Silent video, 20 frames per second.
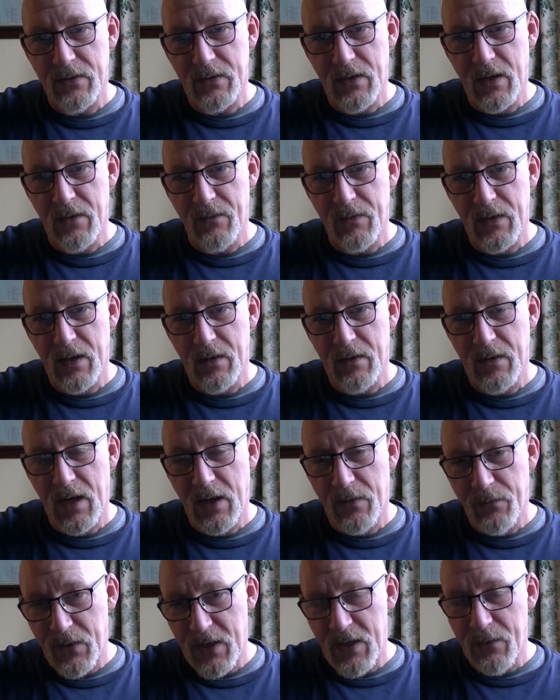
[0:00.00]

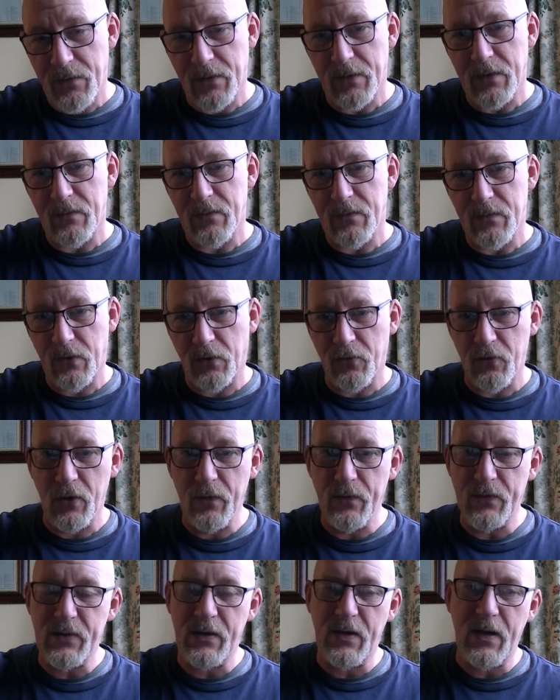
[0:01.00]
how people and
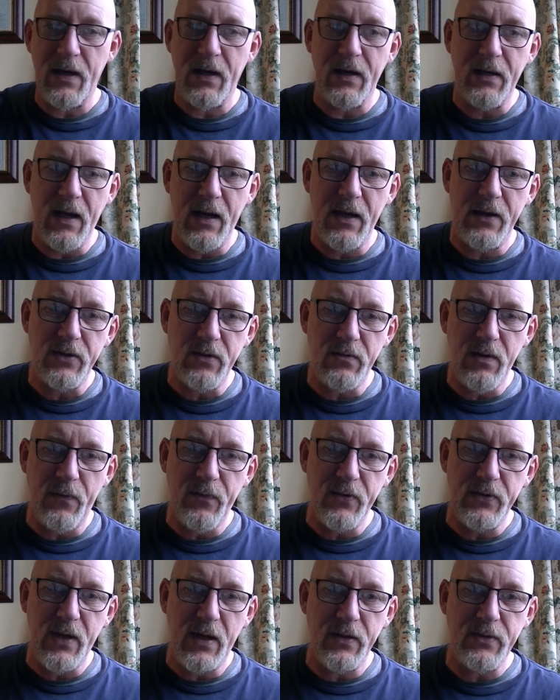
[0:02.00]
groups and ideas are
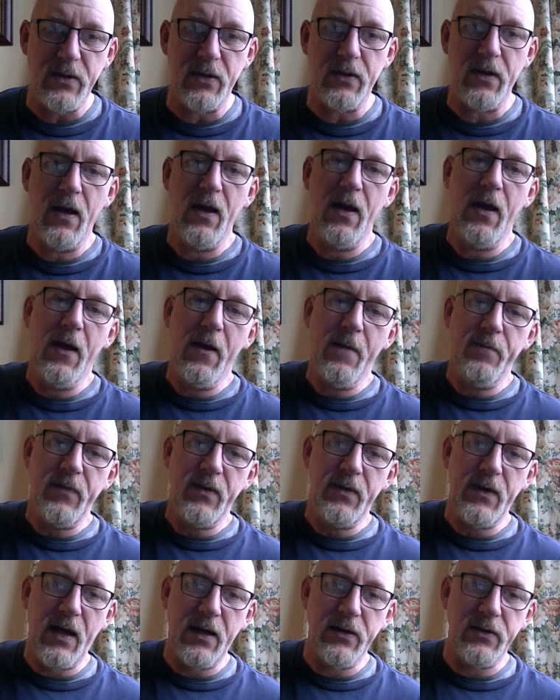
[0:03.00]
represented,
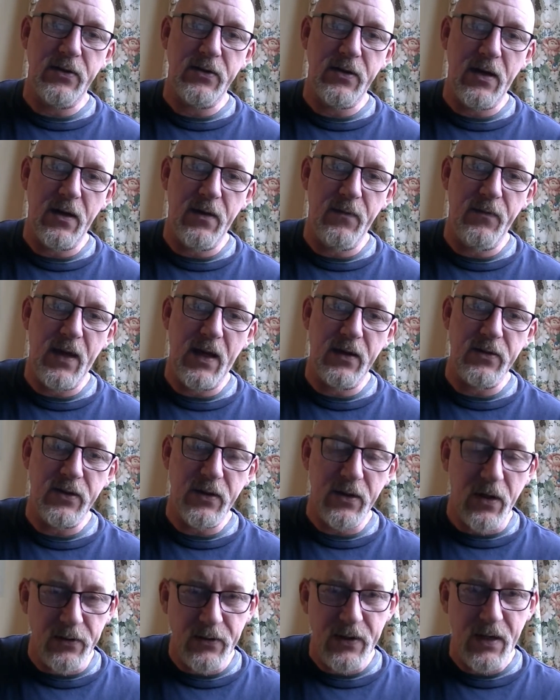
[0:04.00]
that's
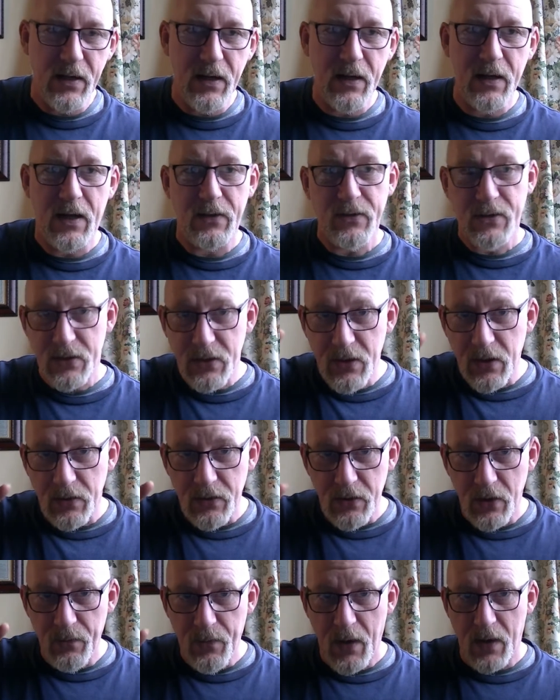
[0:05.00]
content analysis. You can
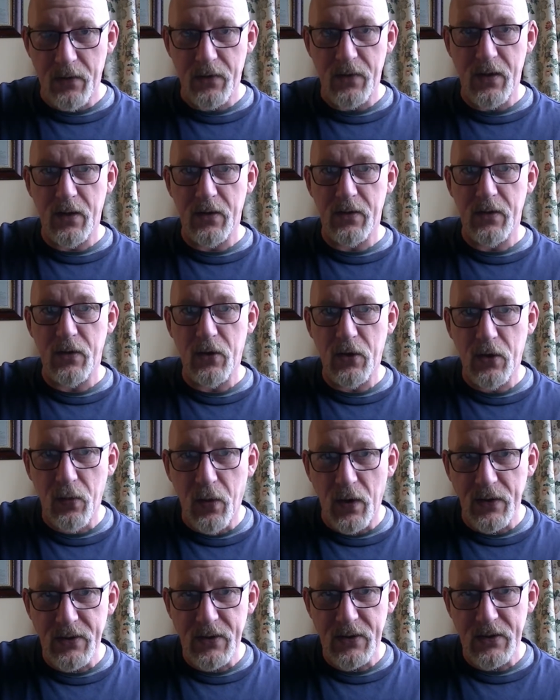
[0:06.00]
do both. You can do
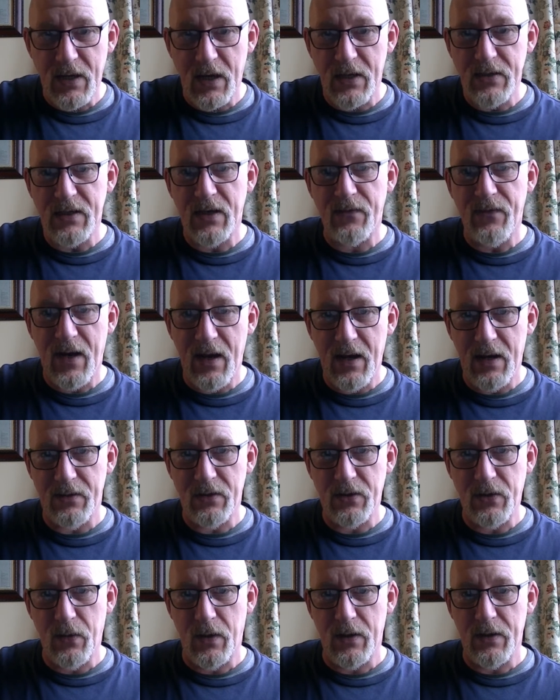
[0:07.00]
quantitative
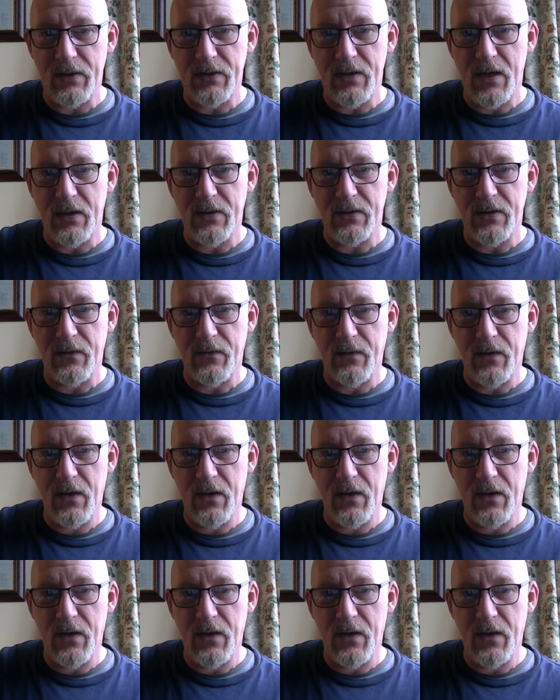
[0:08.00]
and qualitative.